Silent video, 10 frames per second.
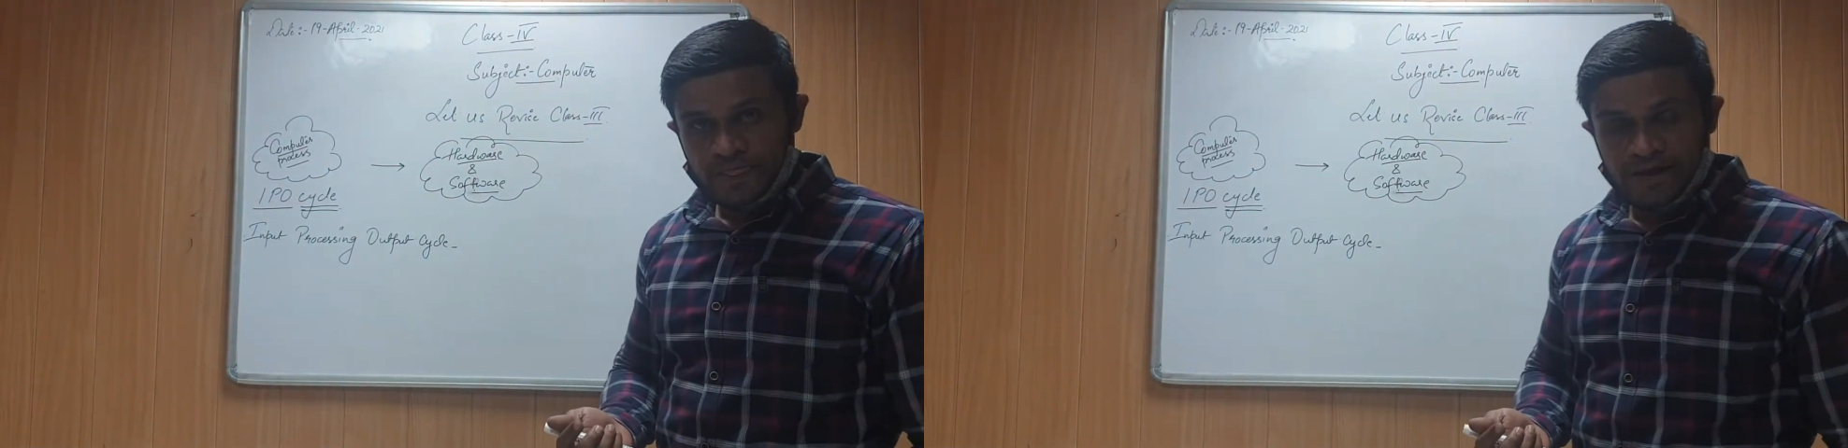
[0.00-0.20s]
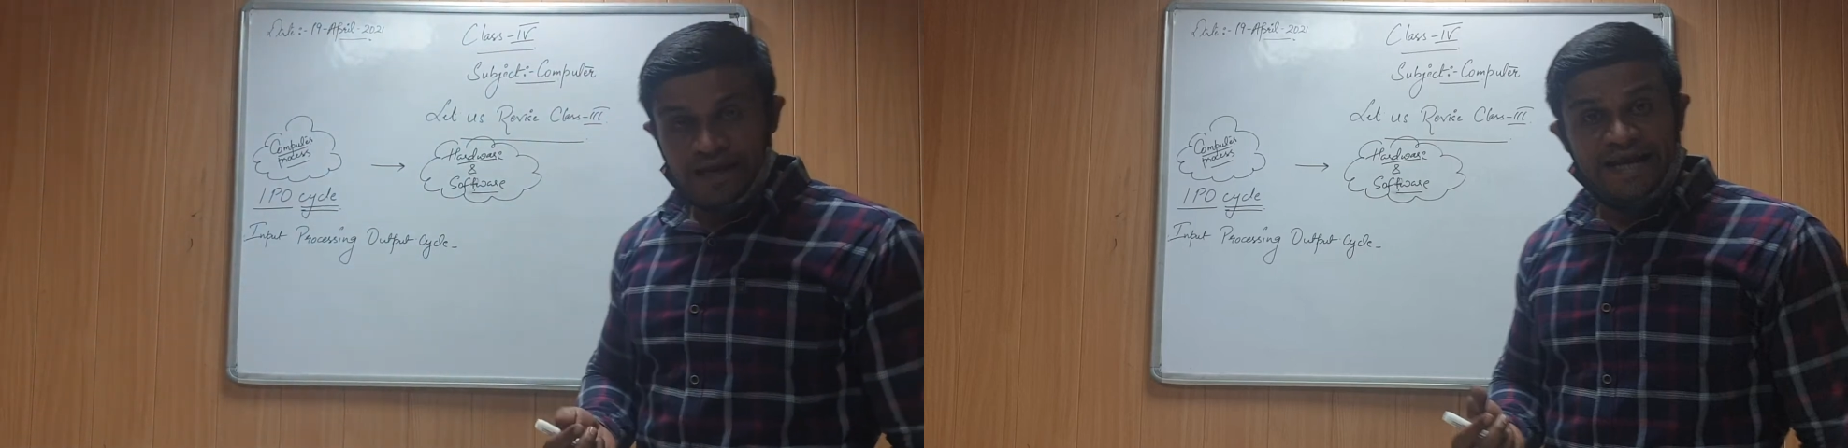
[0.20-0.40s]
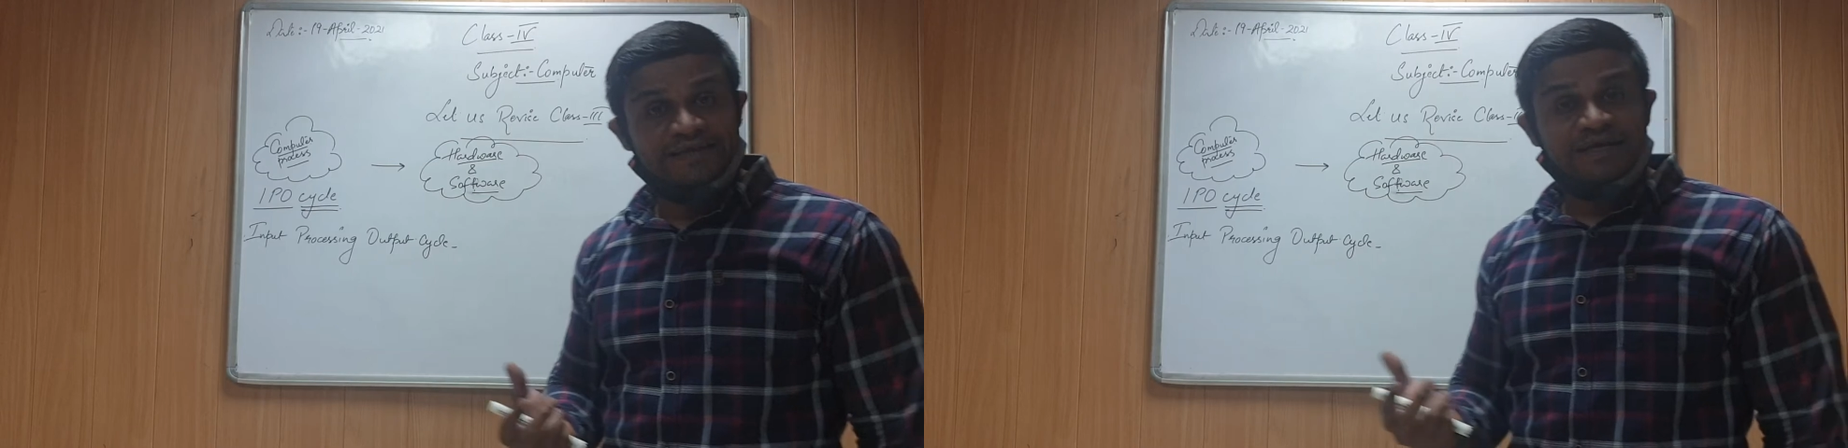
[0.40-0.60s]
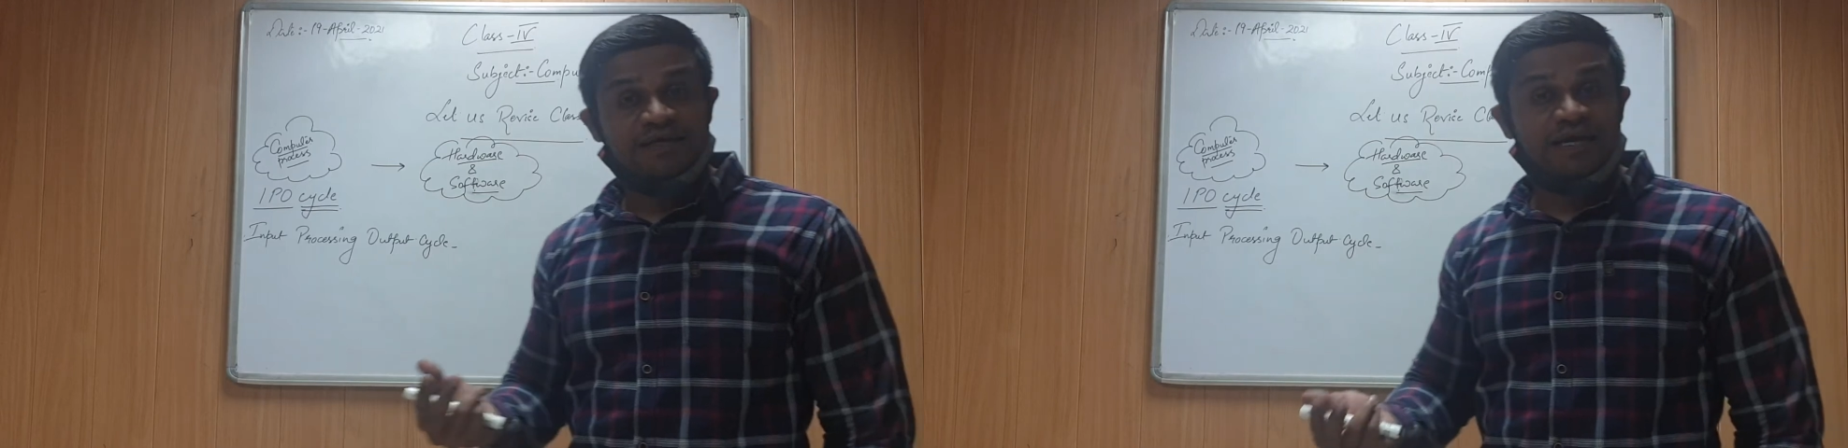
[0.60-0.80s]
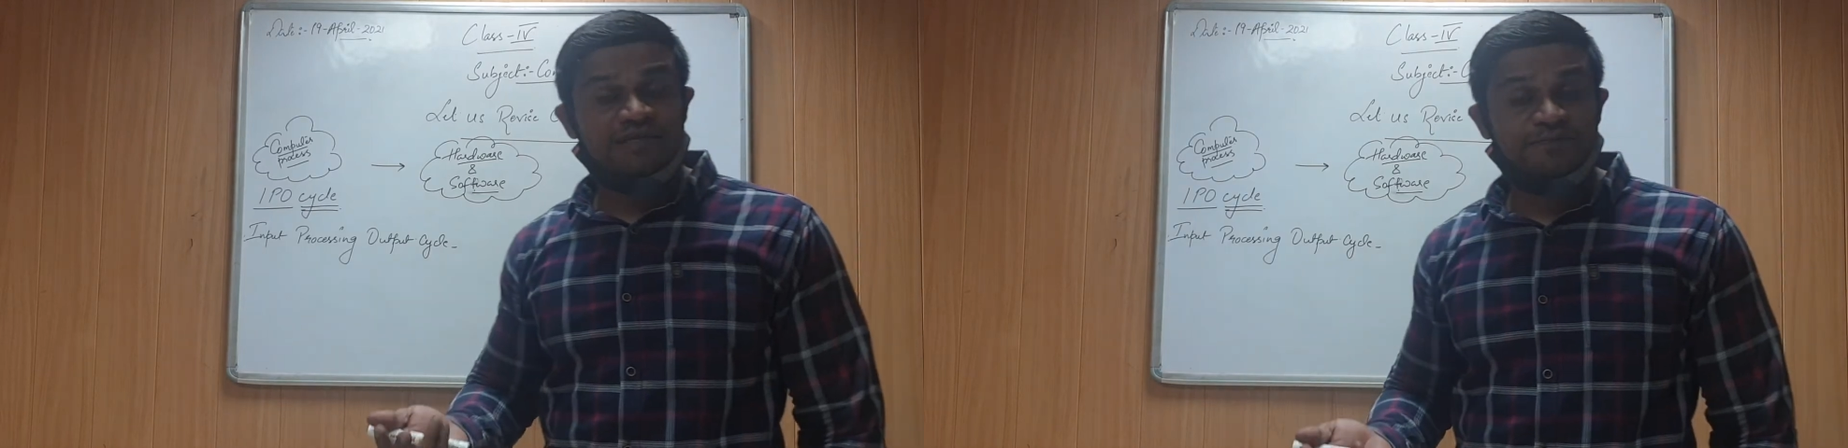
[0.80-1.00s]
like the
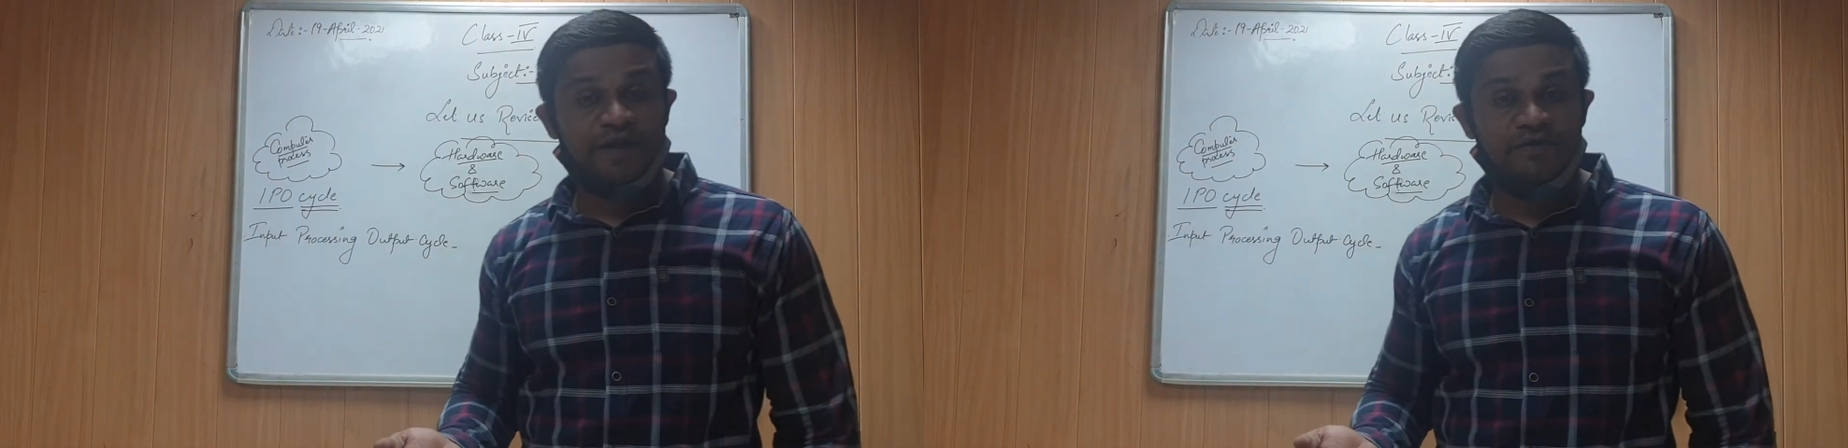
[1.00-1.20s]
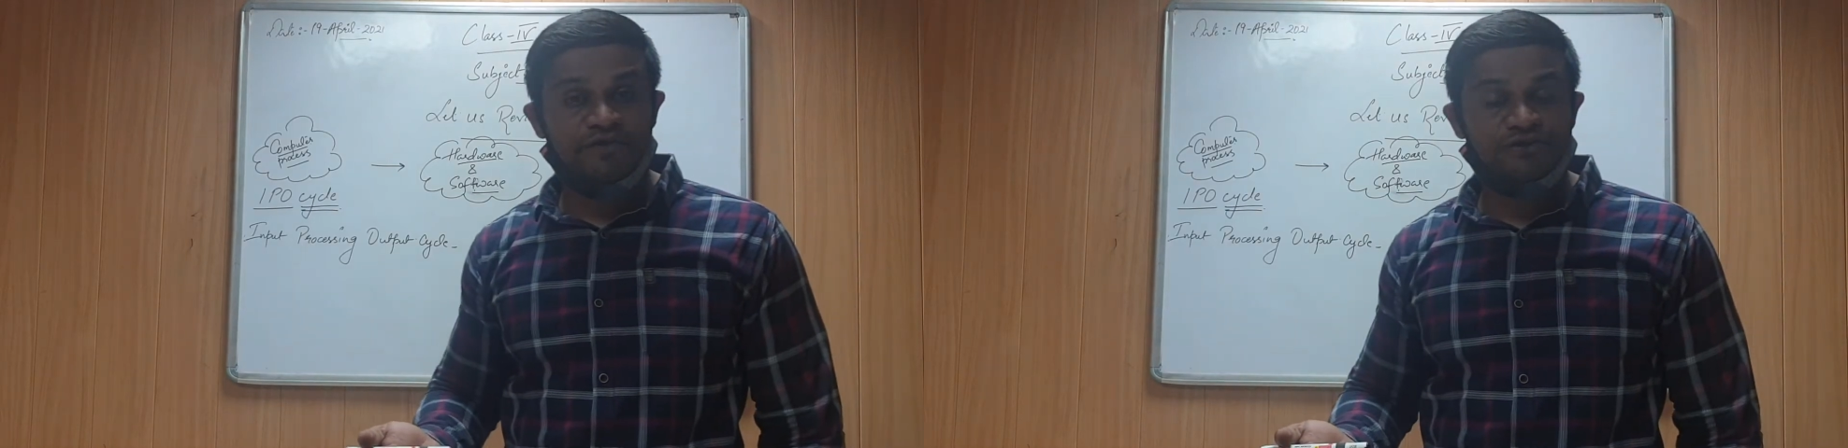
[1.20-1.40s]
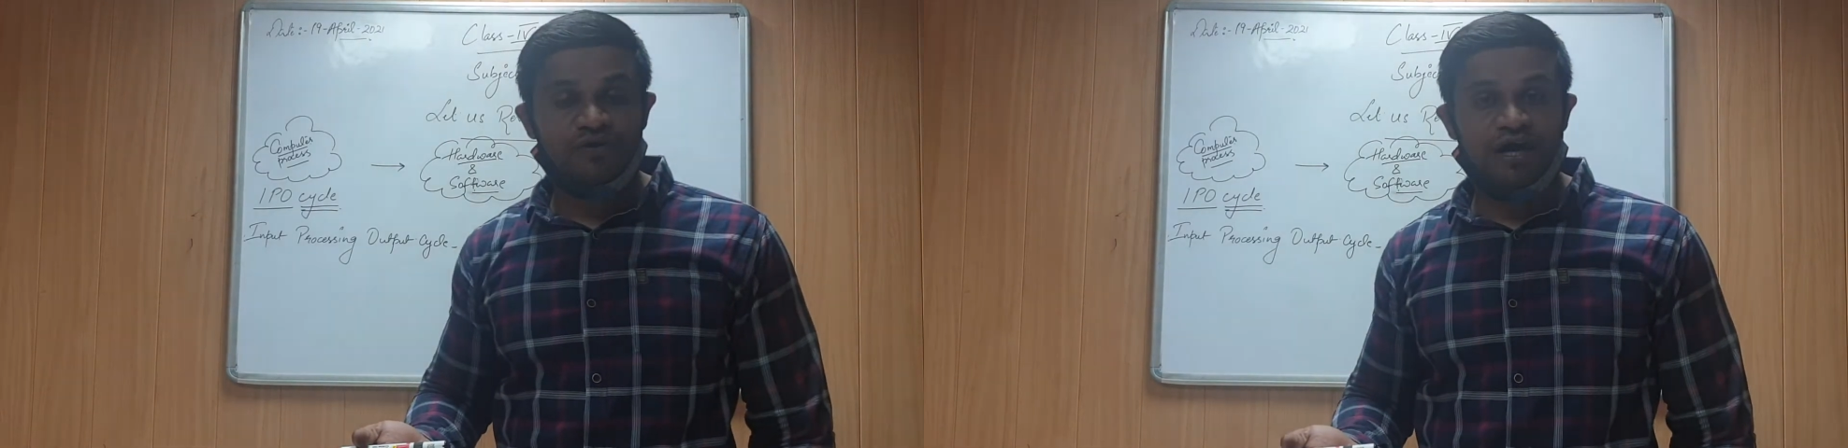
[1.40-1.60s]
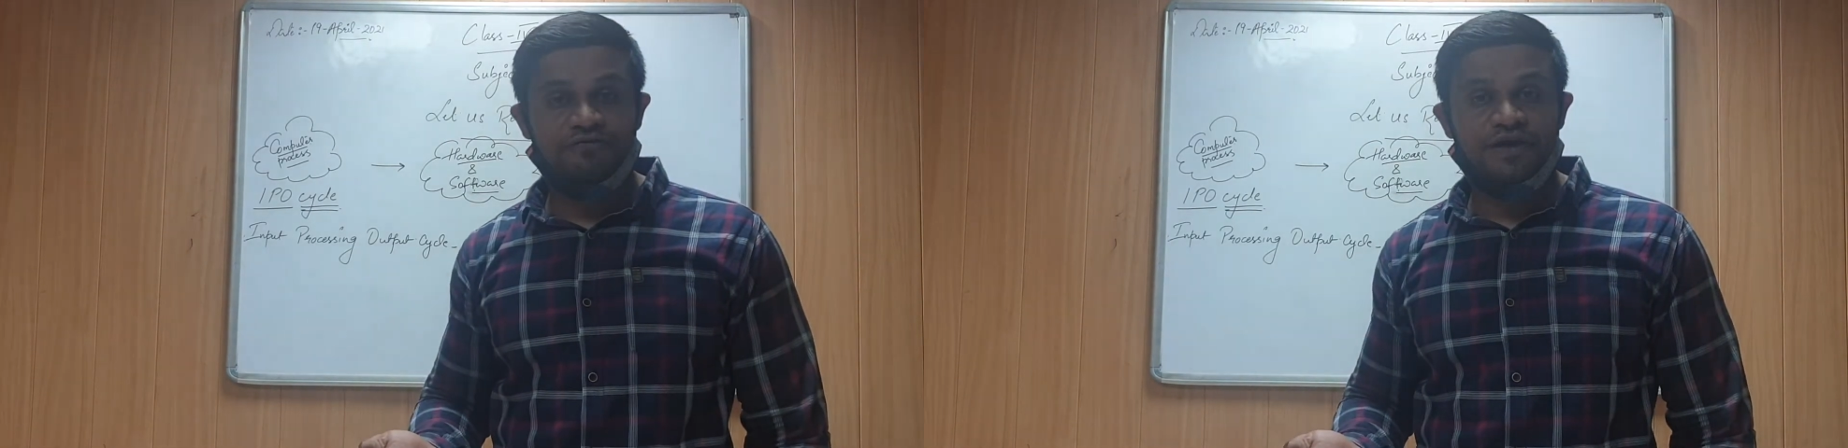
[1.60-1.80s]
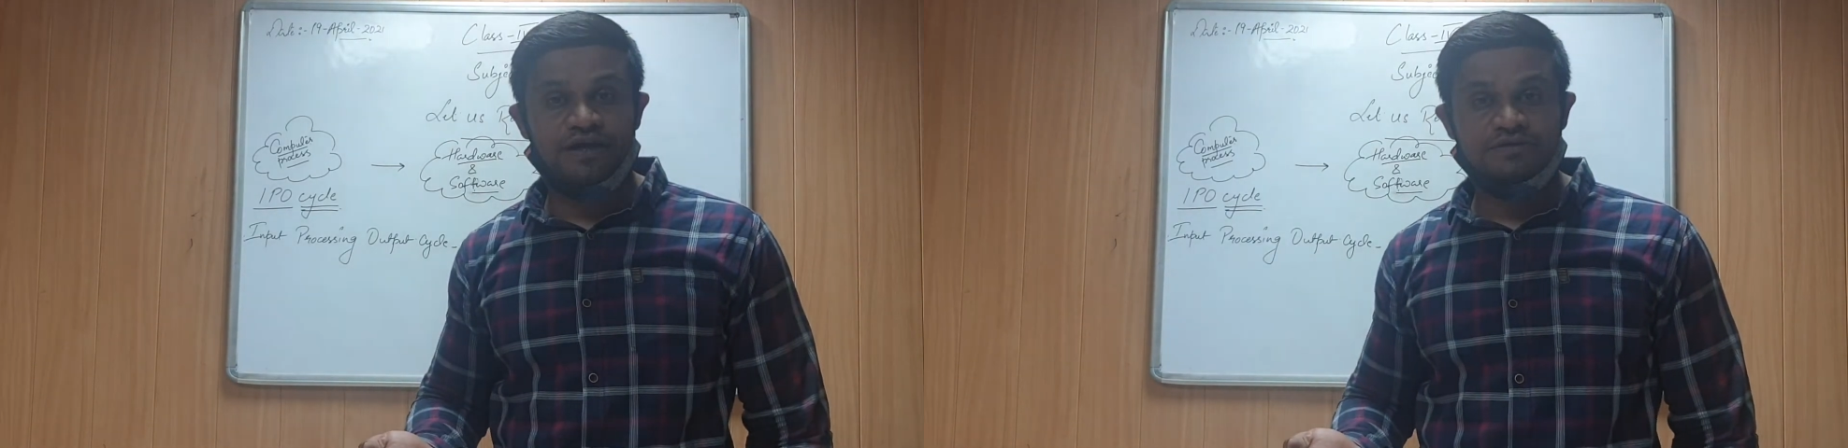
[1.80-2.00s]
Tux Paint which you
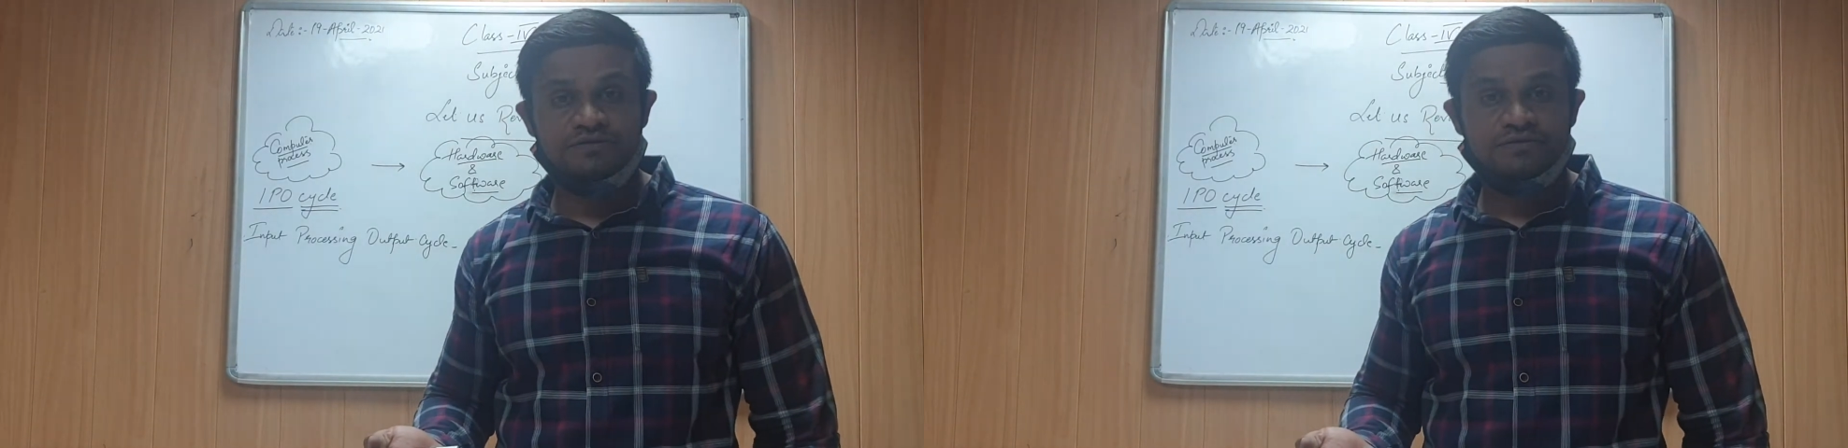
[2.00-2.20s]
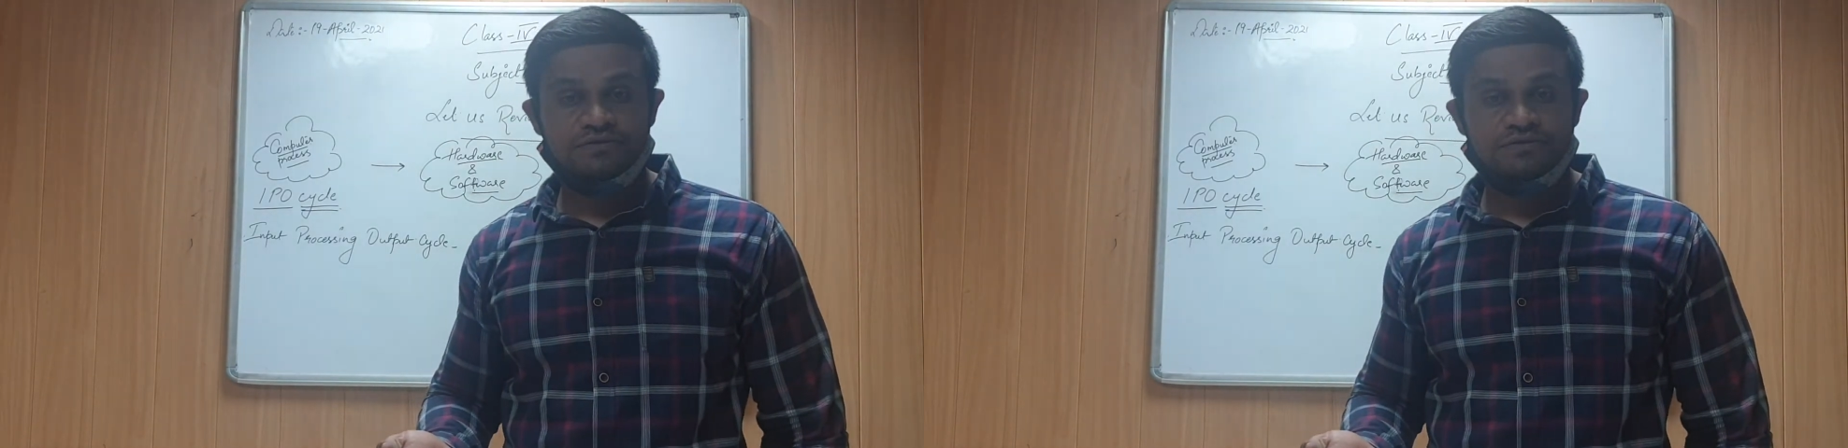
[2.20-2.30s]
have done,